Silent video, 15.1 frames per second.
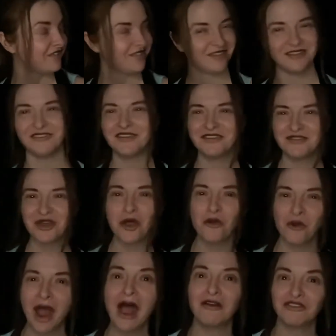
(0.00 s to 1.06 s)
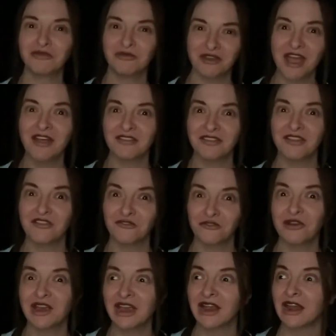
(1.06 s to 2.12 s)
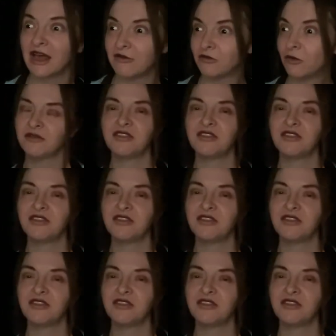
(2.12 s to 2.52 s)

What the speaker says: I never know how to pronounce this frigging level.